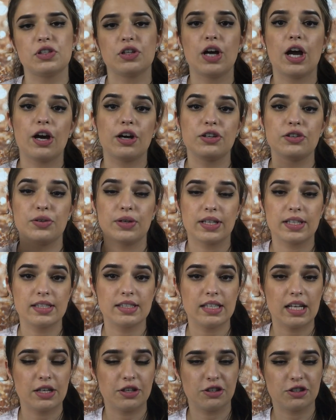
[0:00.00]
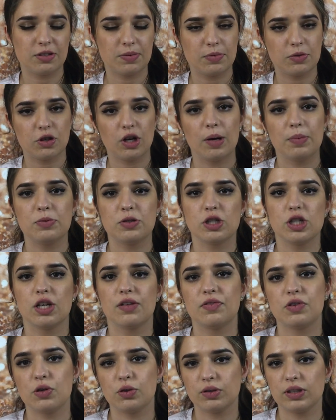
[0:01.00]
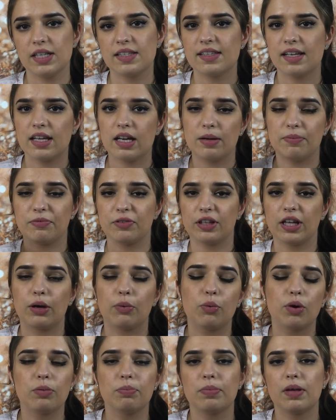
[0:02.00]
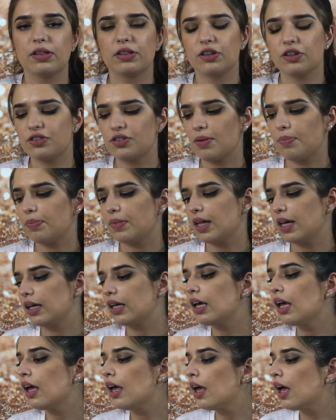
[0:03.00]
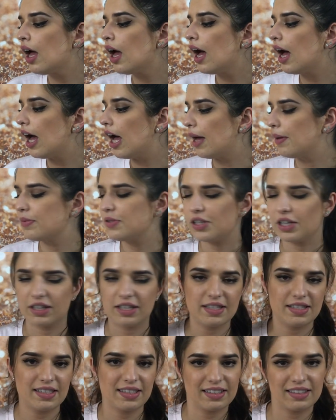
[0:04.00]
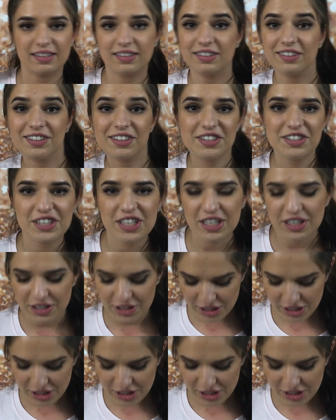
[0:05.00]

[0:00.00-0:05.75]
or how to extend your subscription if you only signed up for like 1 month or something. So yeah, this is like the little cheat